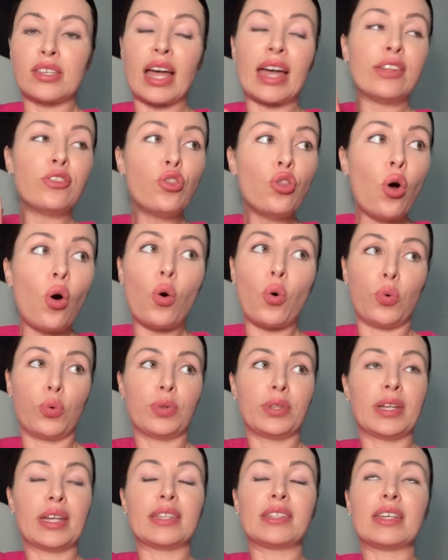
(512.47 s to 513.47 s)
I
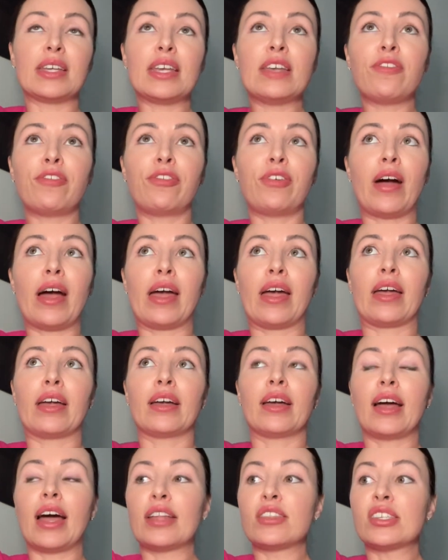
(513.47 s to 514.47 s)
know that if I
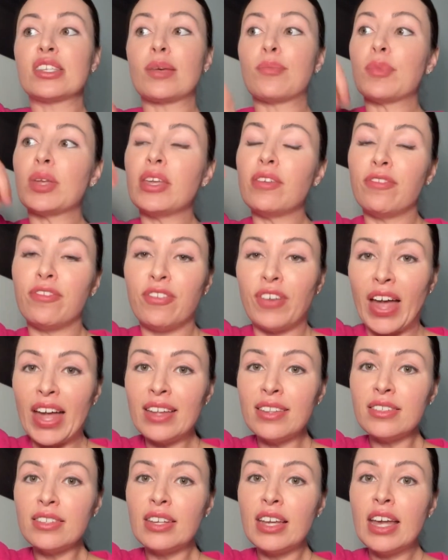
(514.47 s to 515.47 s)
had some
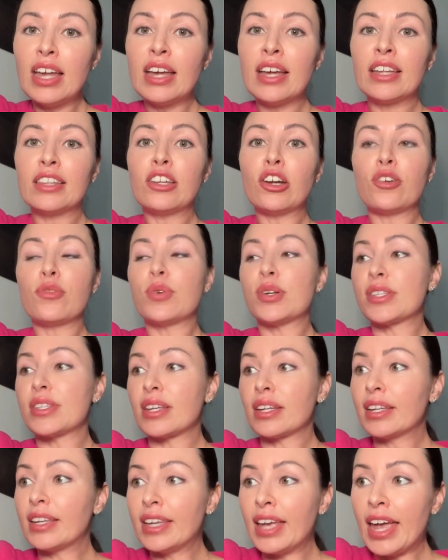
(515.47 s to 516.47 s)
event, there was a
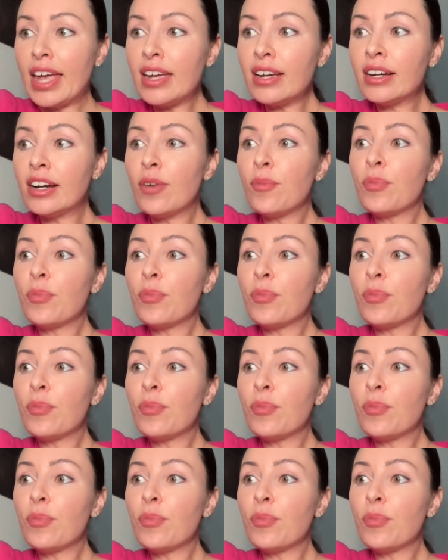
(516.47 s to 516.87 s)
cake,